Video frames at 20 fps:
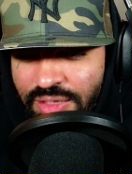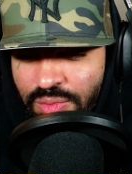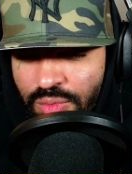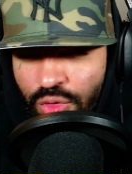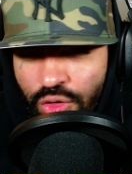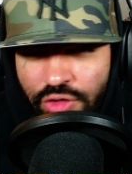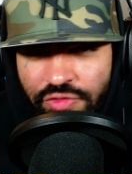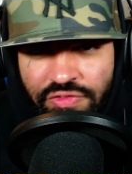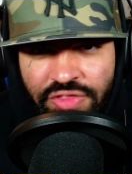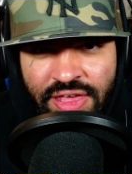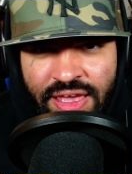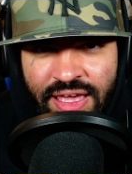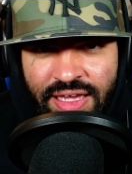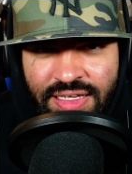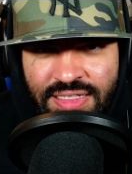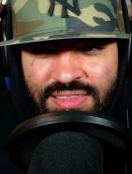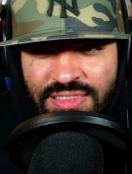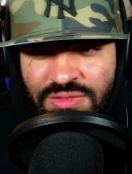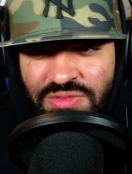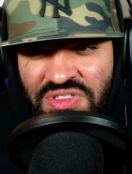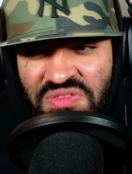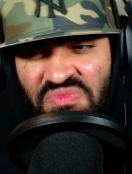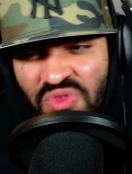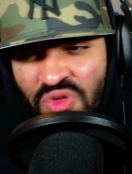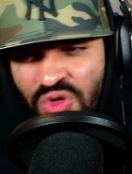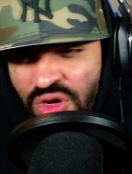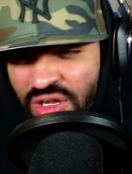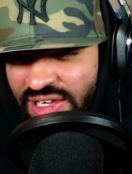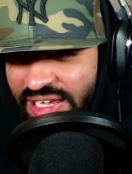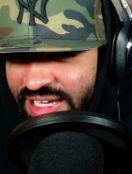more of that because it was
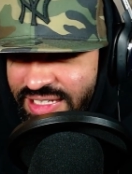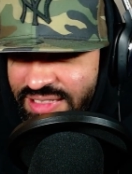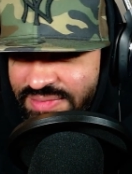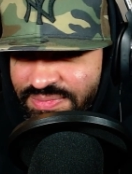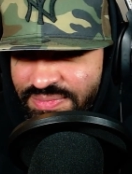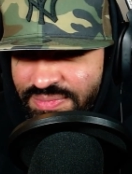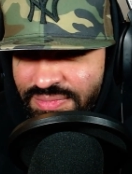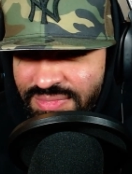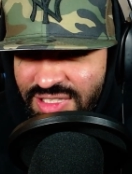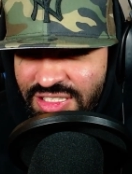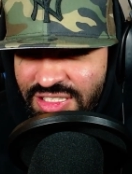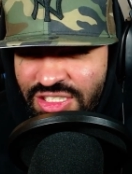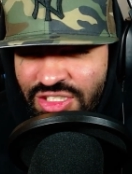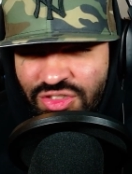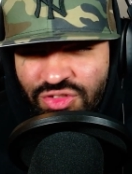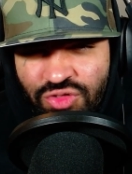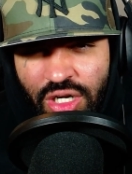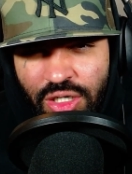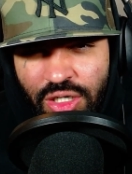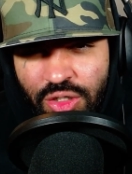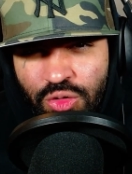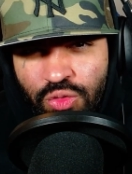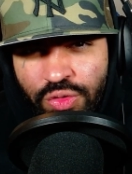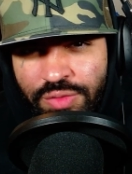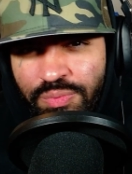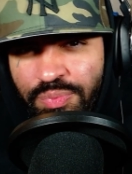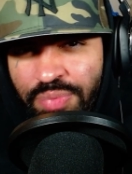more like the struggle and